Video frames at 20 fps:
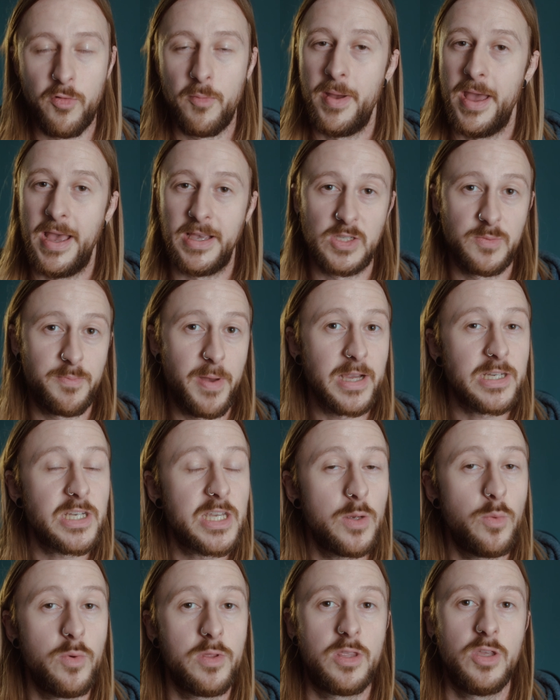from it,
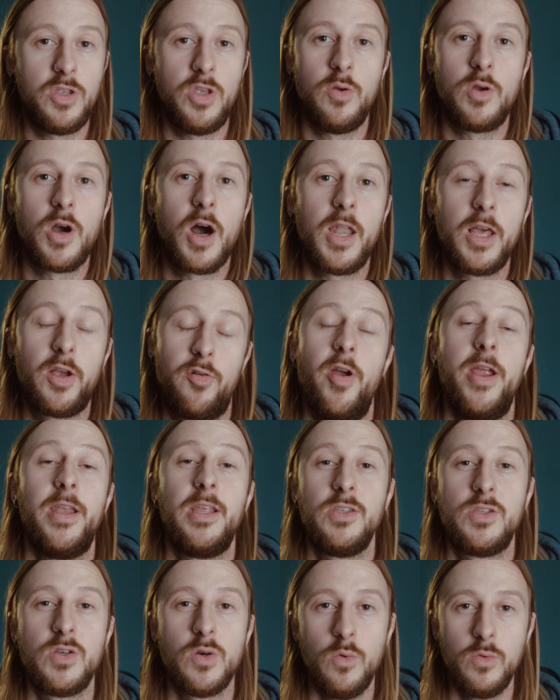especially with the new color
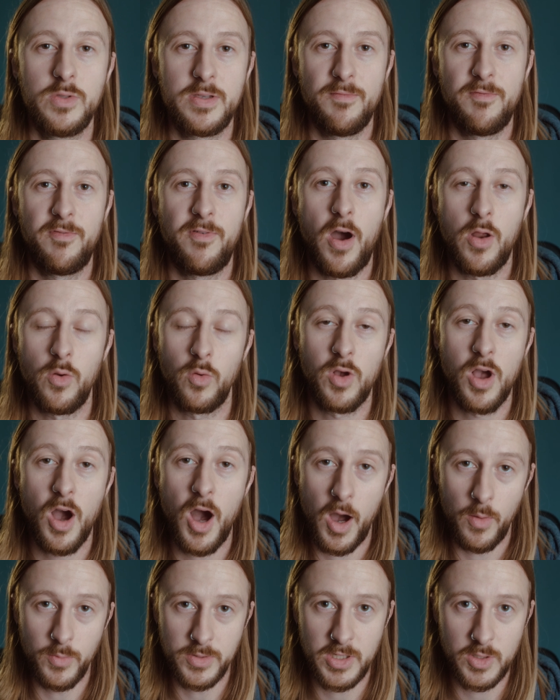grading tools in Final
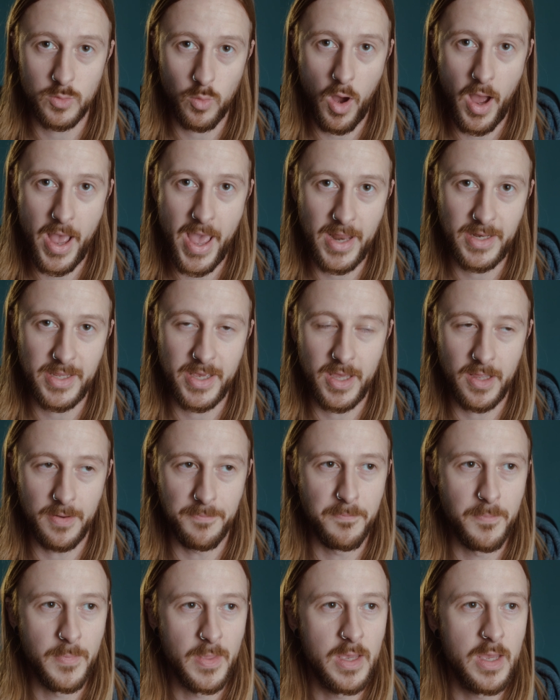Cut, which is what I edit
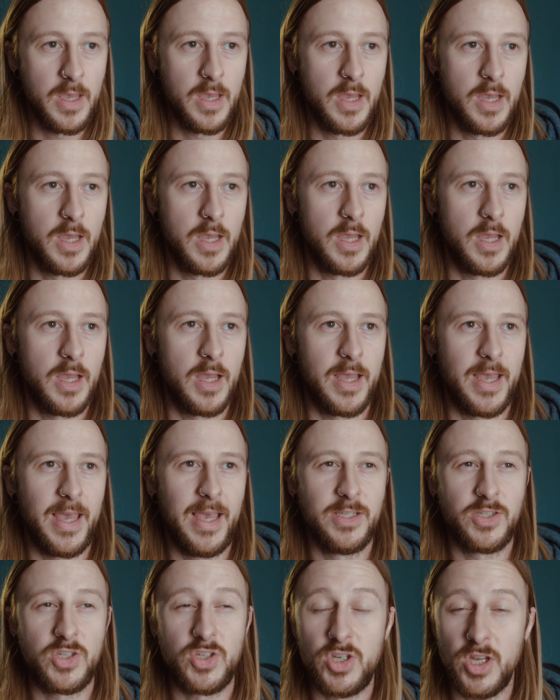in,
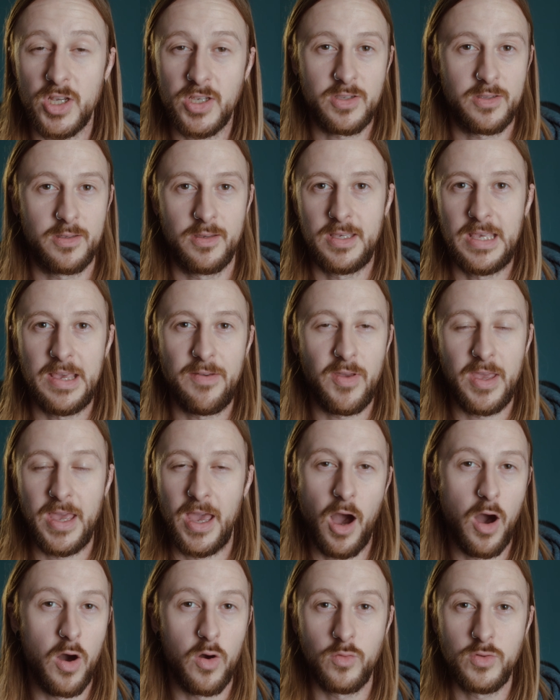it's just giving
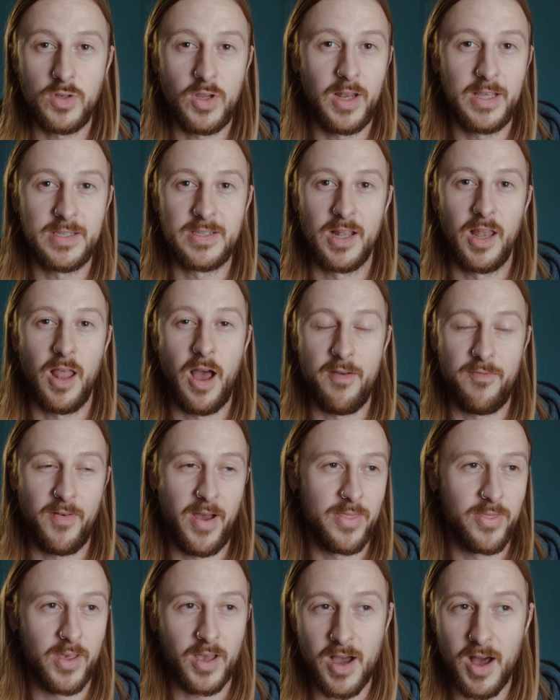it a whole new lease of
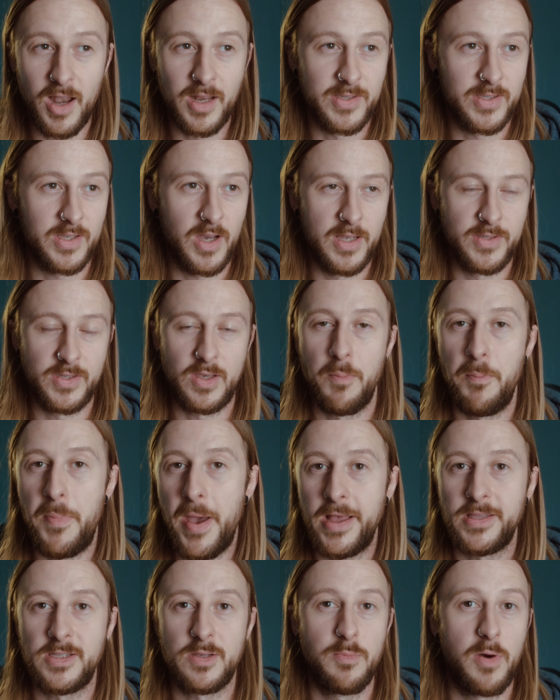life. And the color science
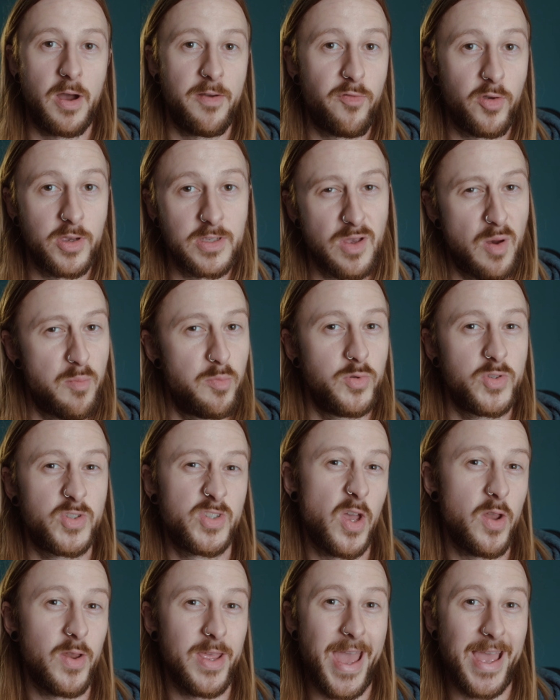compared to my, for example,
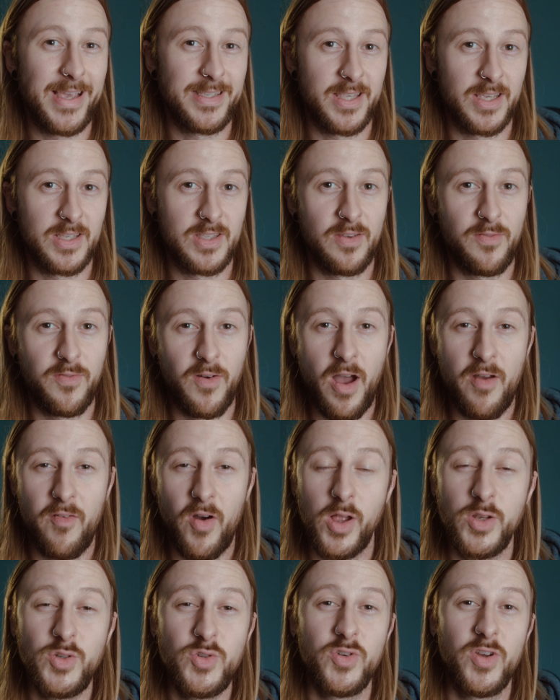Sony
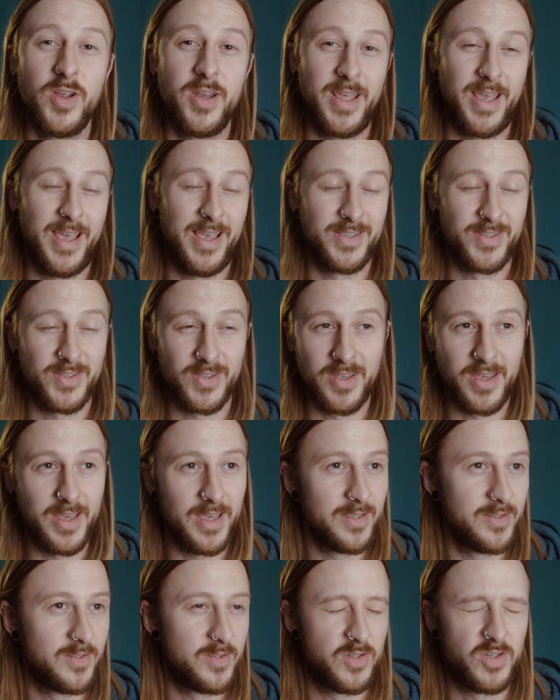A6500
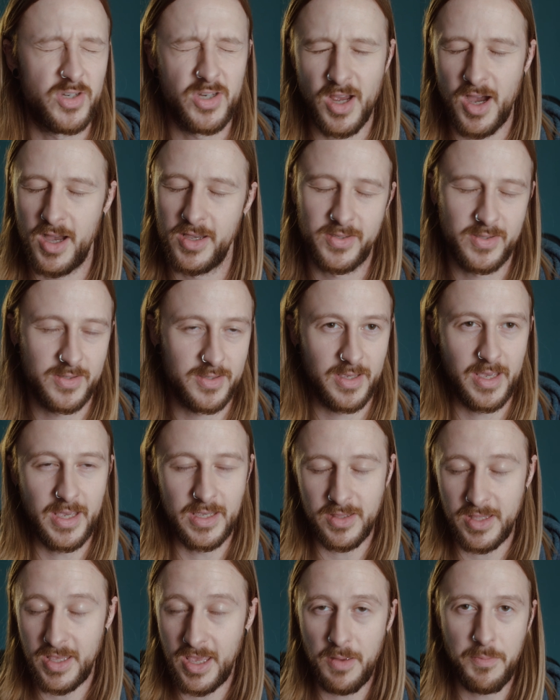is just,
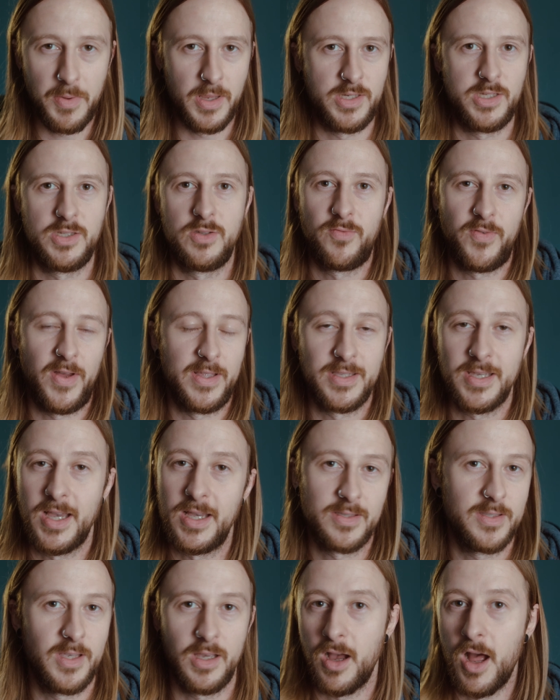the image is
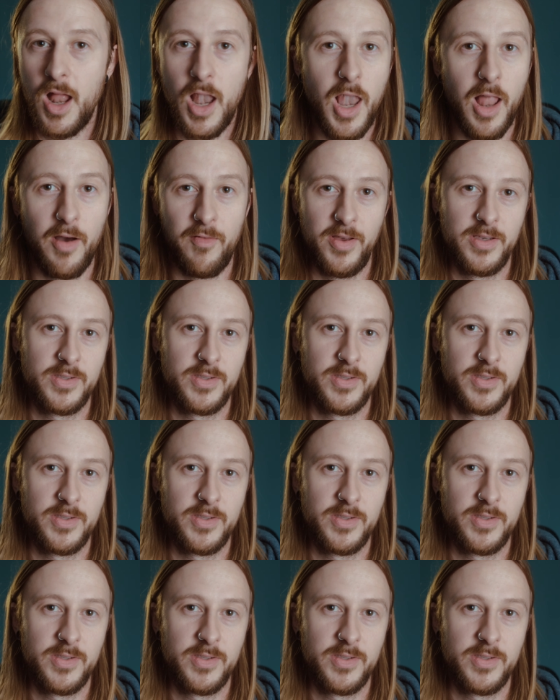fantastic. I love